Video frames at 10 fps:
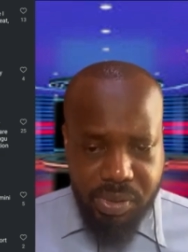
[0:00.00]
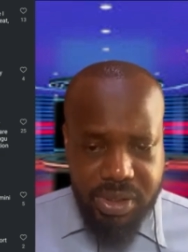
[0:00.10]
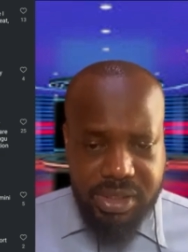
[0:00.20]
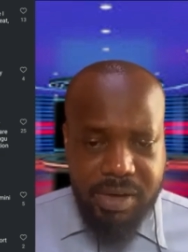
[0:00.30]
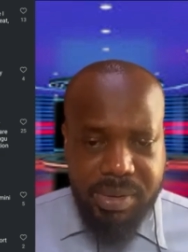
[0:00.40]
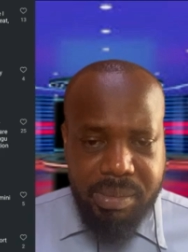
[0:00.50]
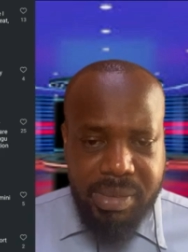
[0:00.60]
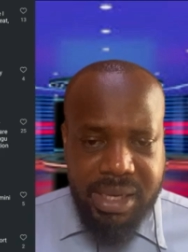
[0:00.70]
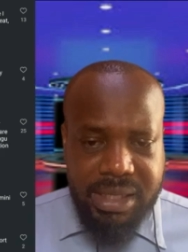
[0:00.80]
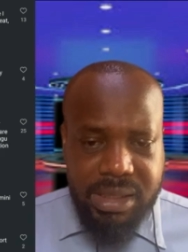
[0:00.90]
Points have
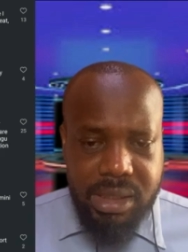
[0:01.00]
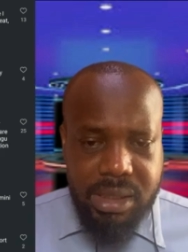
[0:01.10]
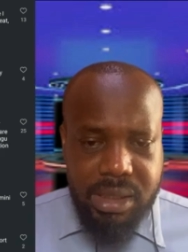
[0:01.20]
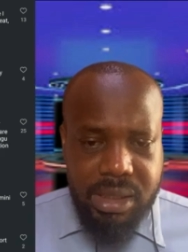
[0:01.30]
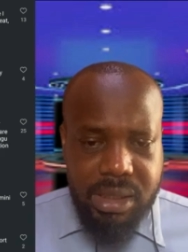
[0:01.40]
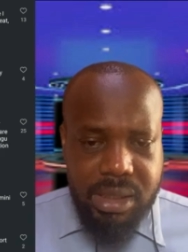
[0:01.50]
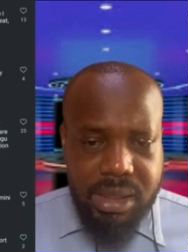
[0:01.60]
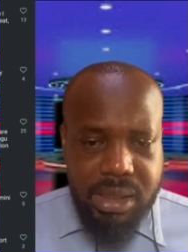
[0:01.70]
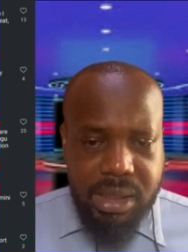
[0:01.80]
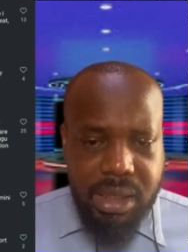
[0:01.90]
been made.
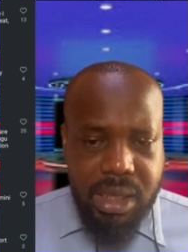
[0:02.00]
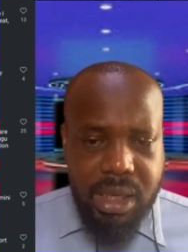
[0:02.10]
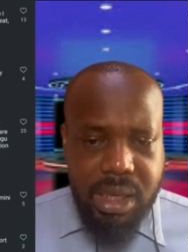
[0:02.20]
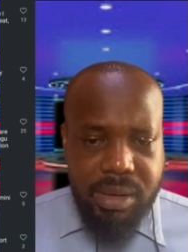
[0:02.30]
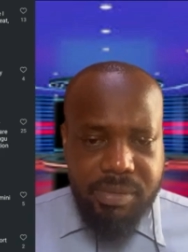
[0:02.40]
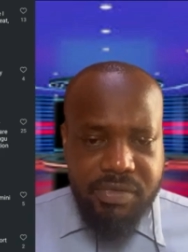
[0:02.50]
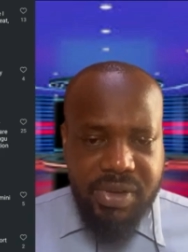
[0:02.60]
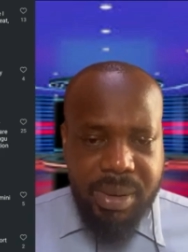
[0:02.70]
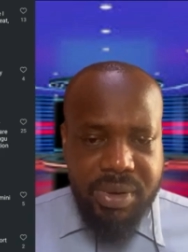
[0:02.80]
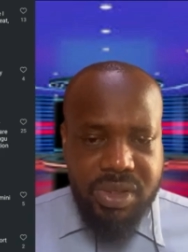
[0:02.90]

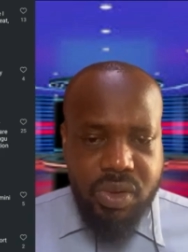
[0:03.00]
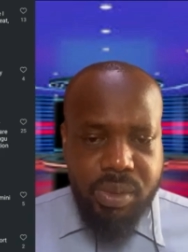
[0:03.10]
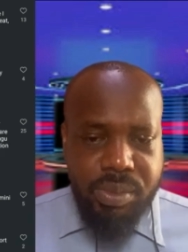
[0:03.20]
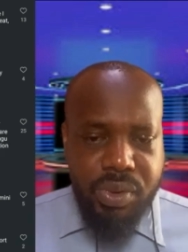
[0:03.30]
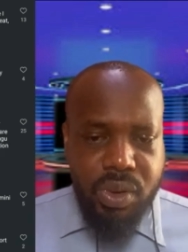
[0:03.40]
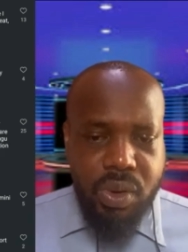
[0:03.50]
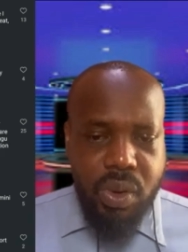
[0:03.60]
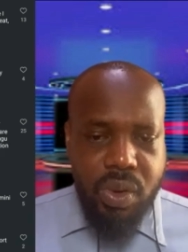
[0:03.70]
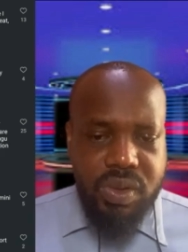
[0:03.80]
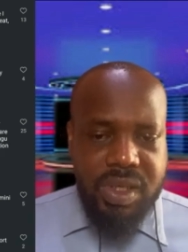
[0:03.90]
Fabrisco
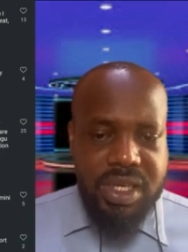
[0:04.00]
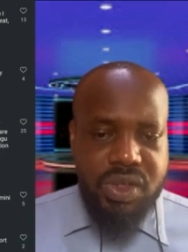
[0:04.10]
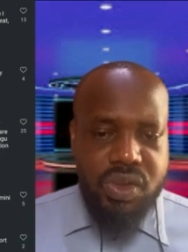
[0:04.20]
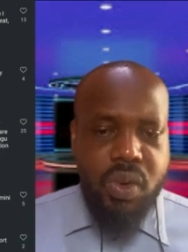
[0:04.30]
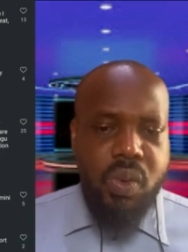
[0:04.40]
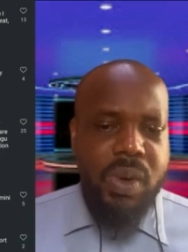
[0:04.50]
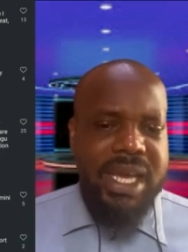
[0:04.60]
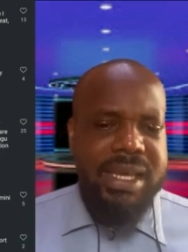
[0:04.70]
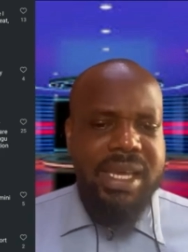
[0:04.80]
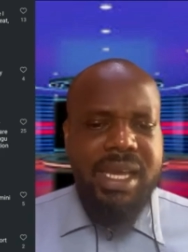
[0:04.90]
Buyogo says, so
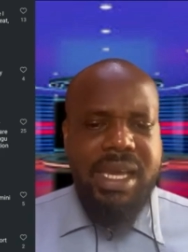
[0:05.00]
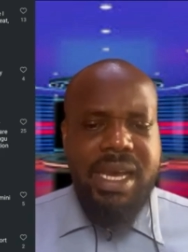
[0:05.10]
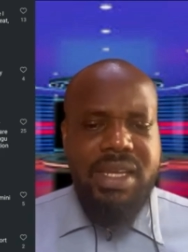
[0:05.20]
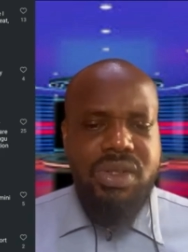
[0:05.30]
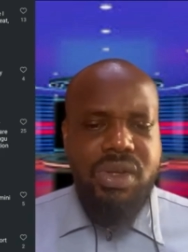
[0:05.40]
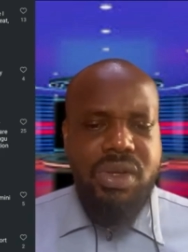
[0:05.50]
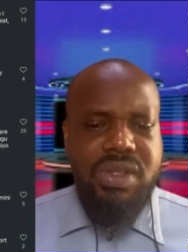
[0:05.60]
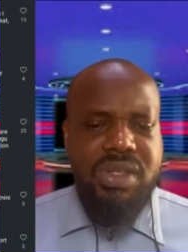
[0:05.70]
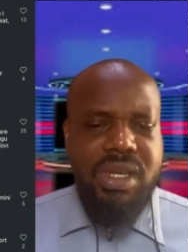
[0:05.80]
why keke guys does